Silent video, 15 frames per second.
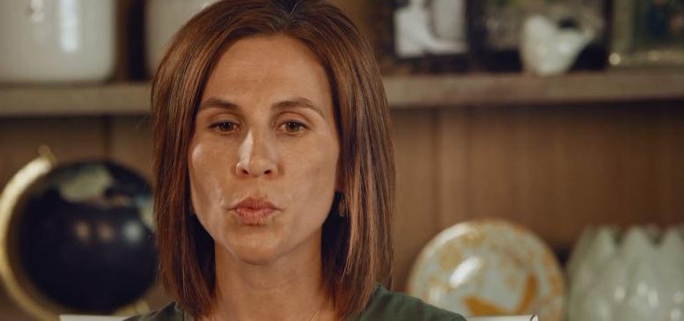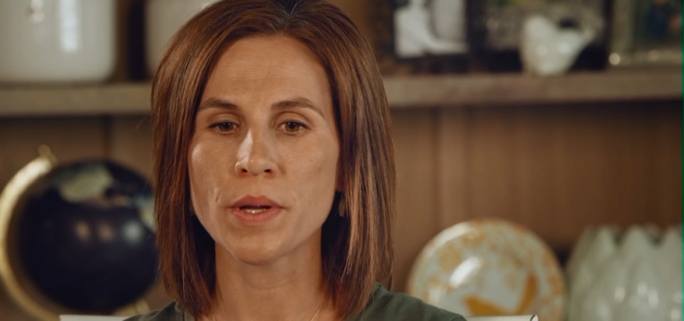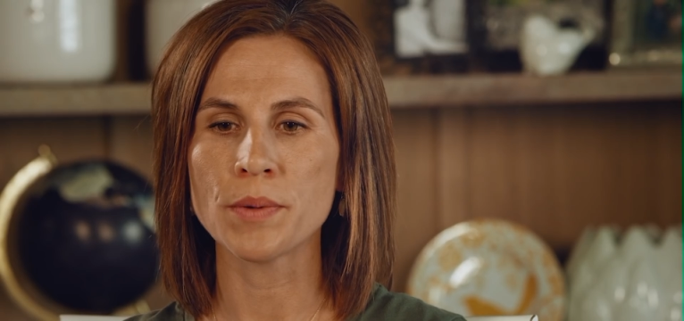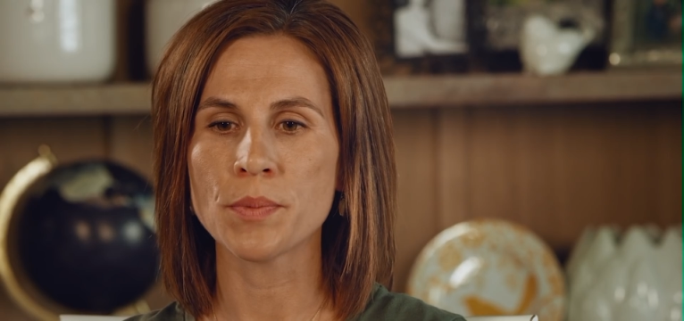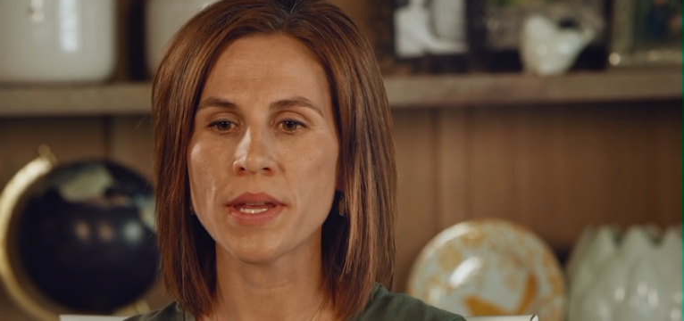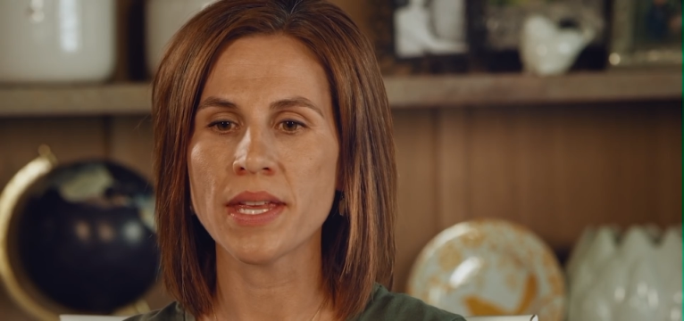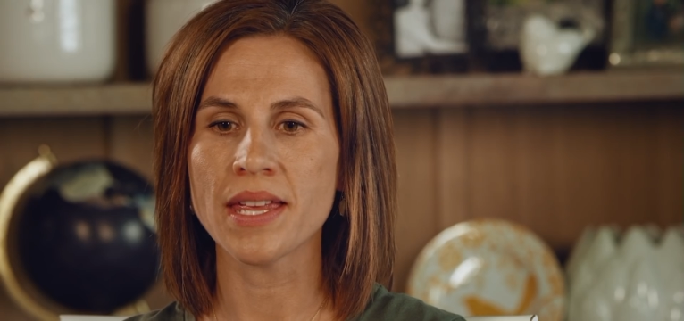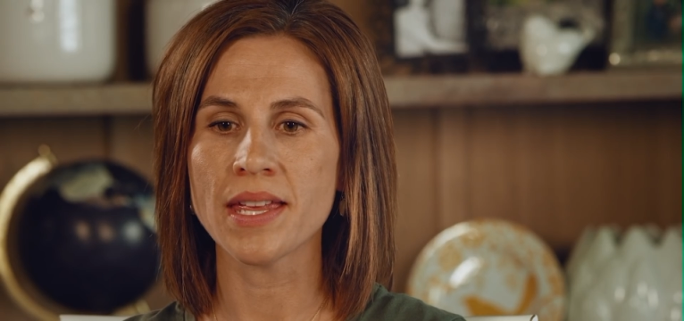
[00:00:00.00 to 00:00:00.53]

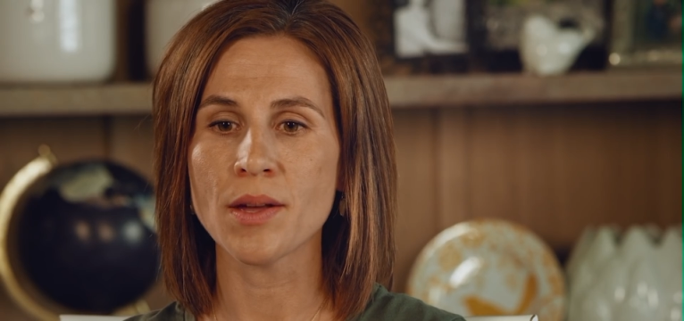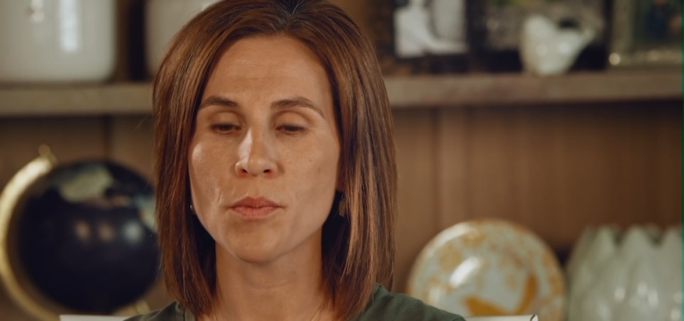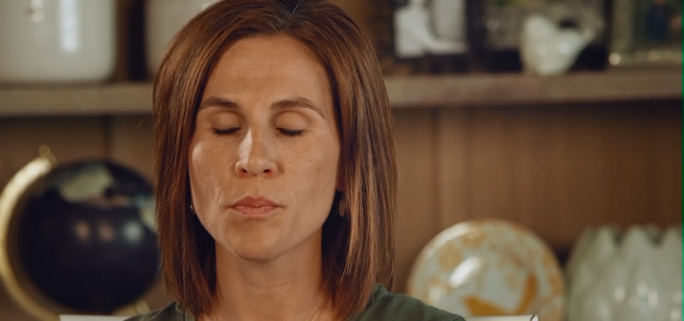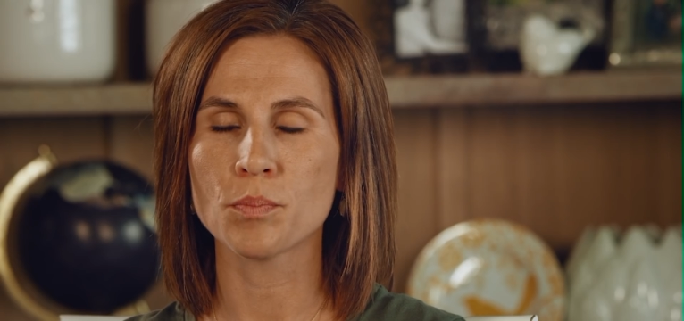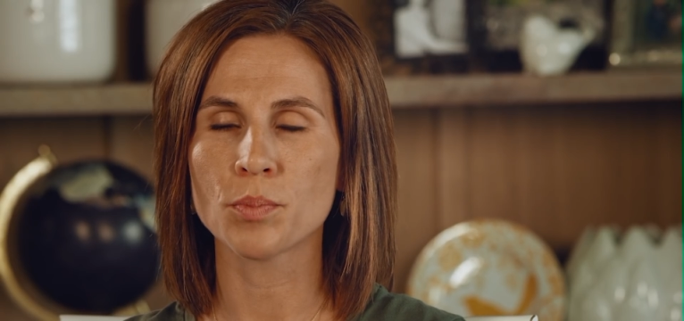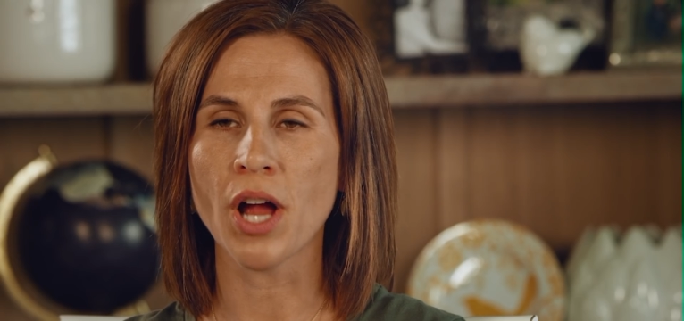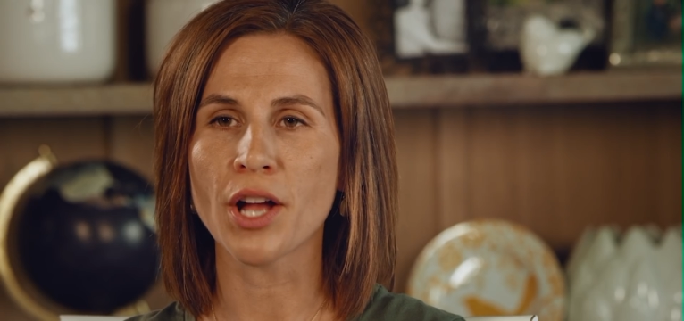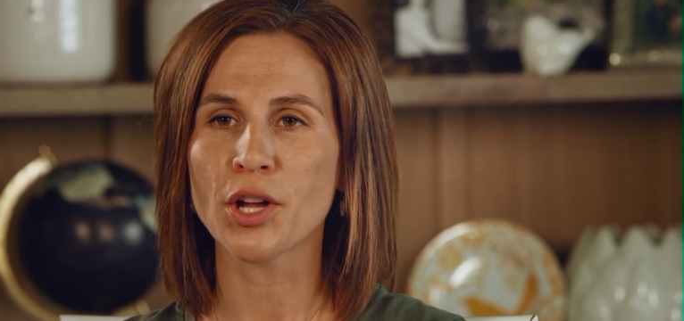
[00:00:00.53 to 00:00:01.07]
When we
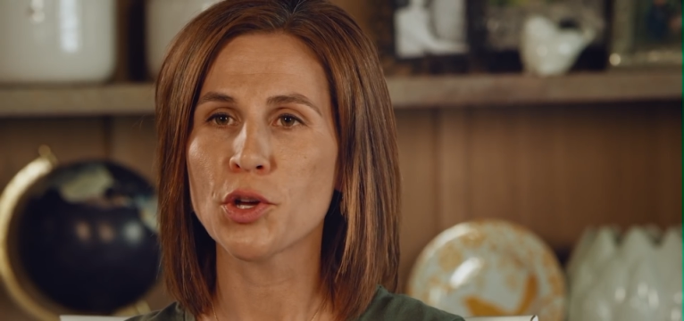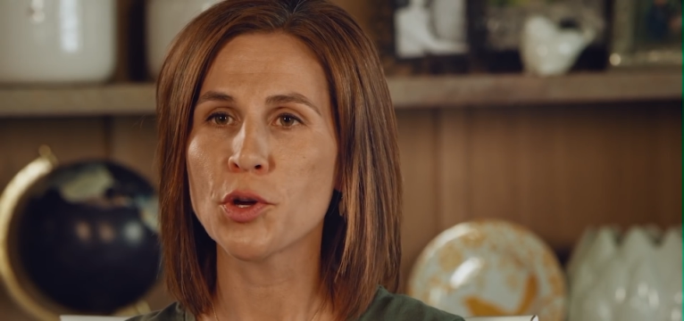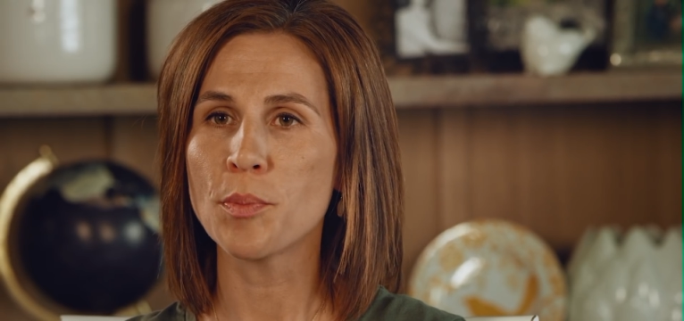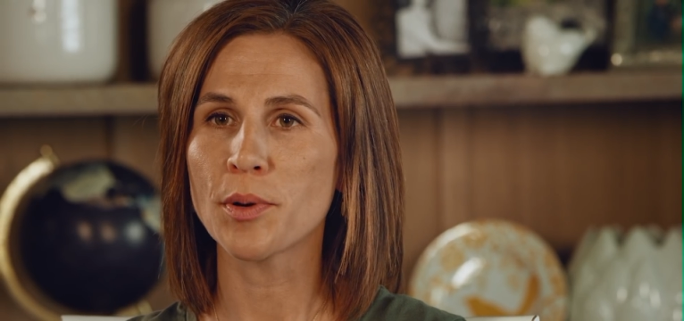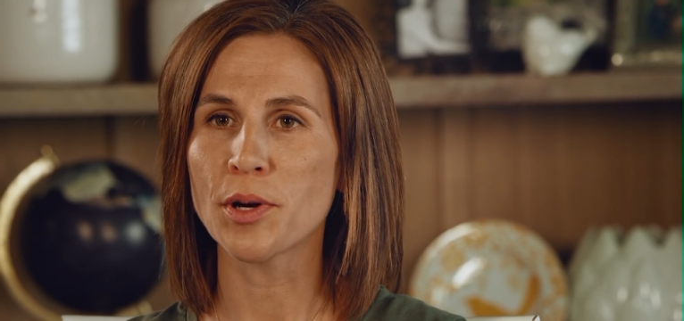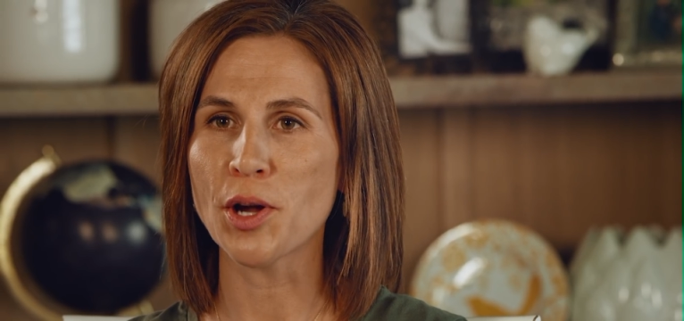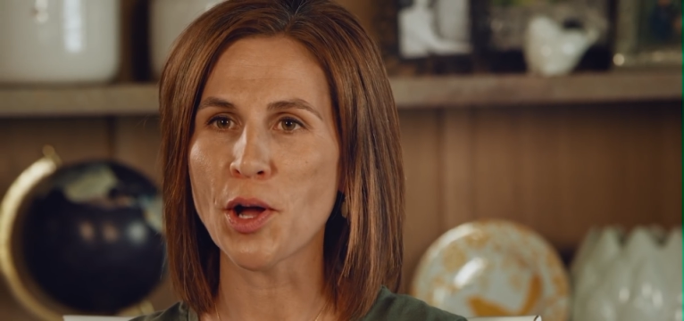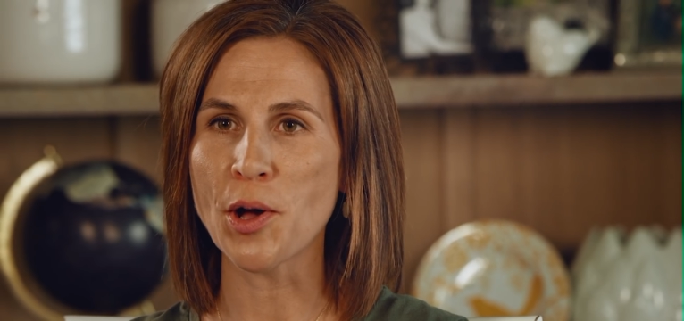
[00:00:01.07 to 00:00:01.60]
brought
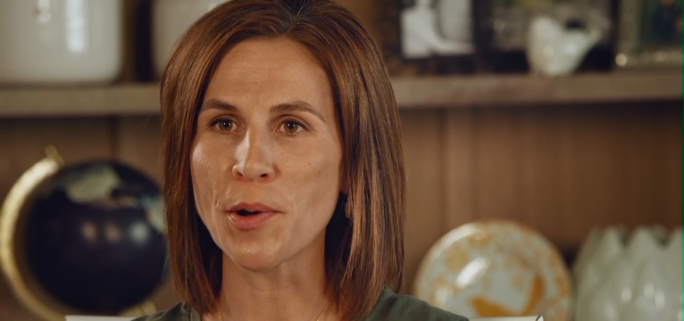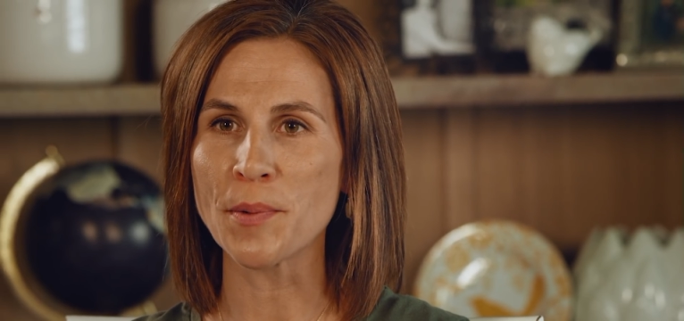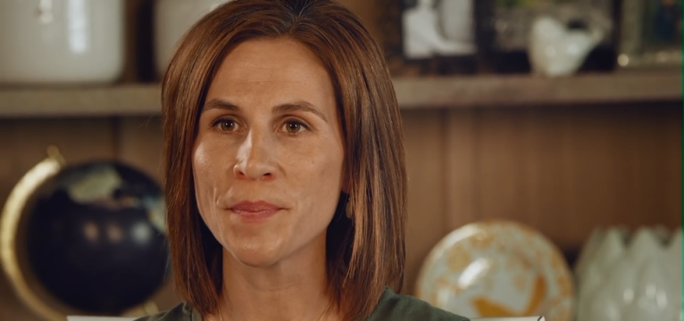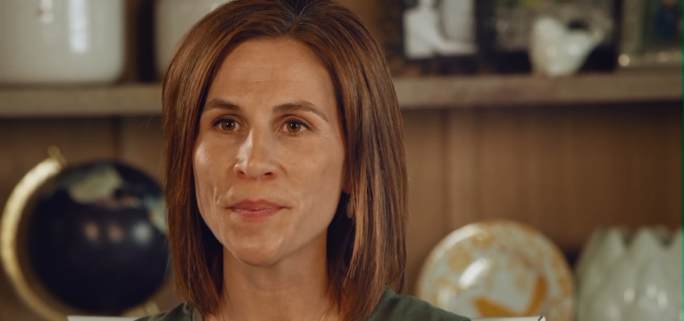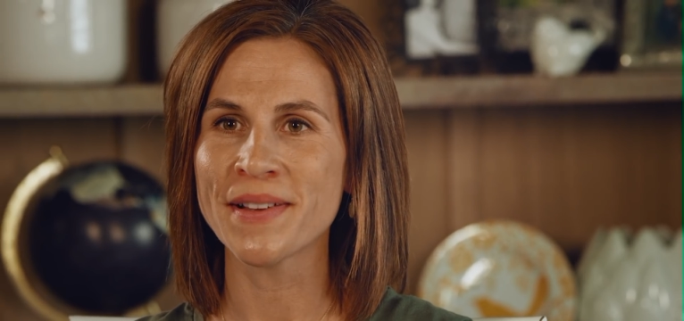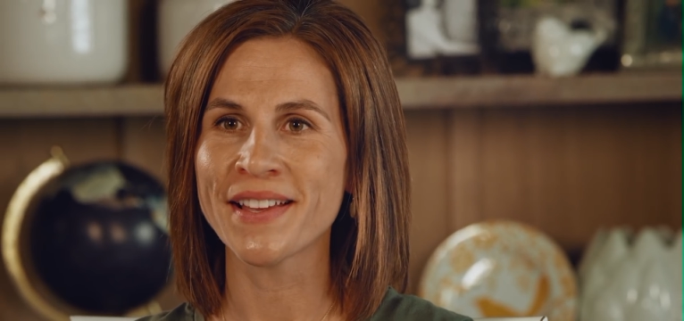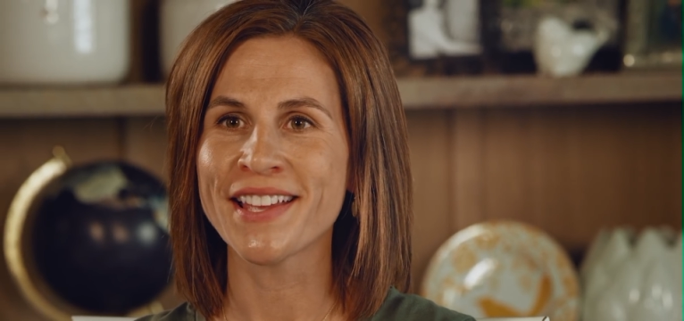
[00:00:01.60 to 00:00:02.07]
Cooper home,